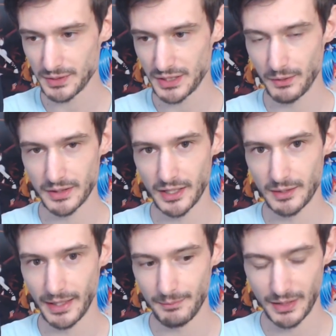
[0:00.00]
going on,
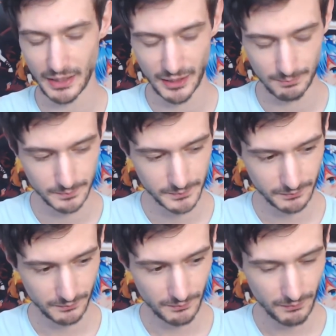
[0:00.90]
in my opinion.
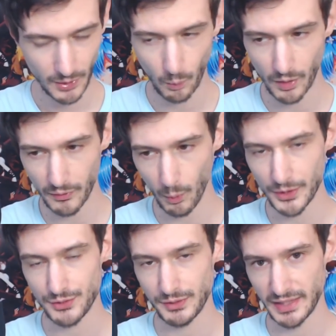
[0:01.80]
We're the
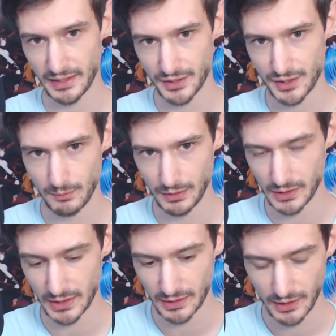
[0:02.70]
ones reuniting this
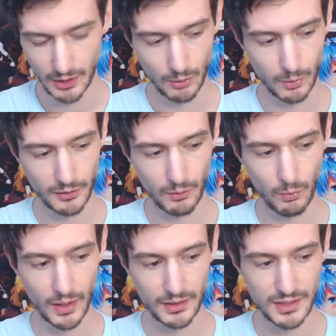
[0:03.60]
community. We're the
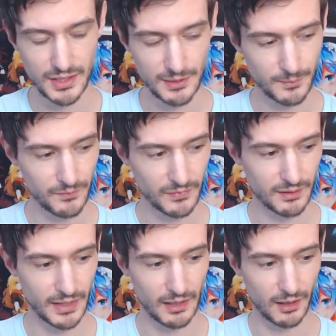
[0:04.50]
ones
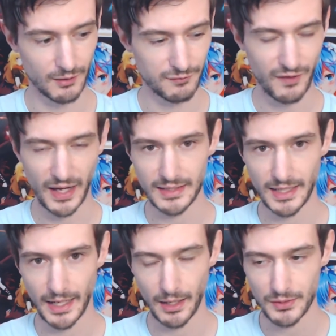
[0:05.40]
that are
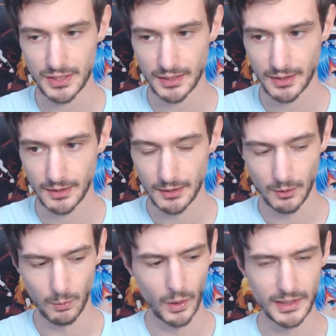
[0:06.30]
finding out
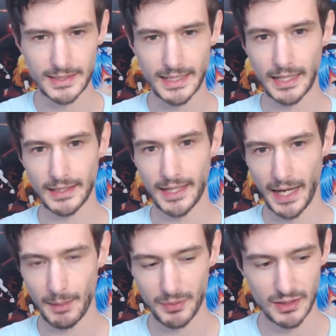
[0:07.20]
what exactly
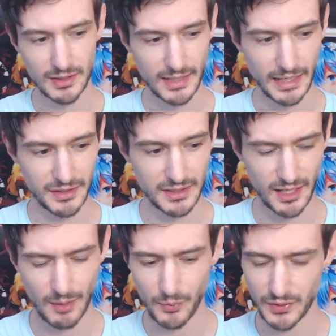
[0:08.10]
happened at the
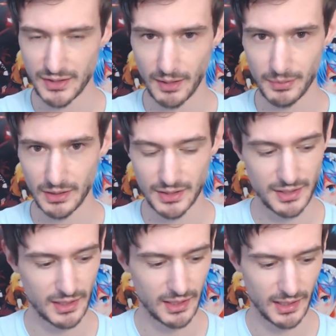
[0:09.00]
top with these
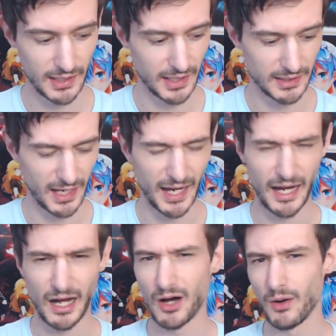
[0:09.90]
companies and
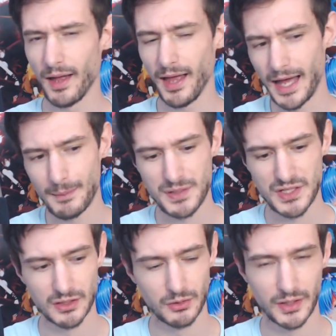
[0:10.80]
how
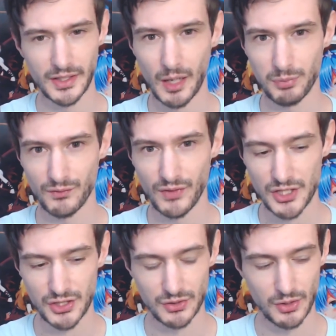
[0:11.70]
absolutely
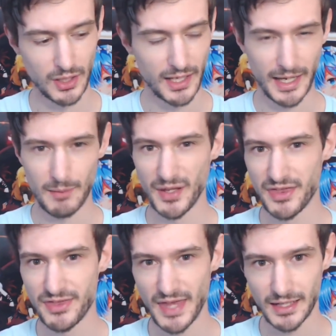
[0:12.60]
unprofessional and
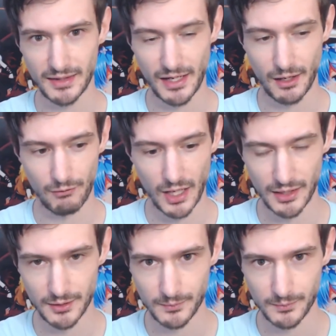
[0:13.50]
pathetic they are run.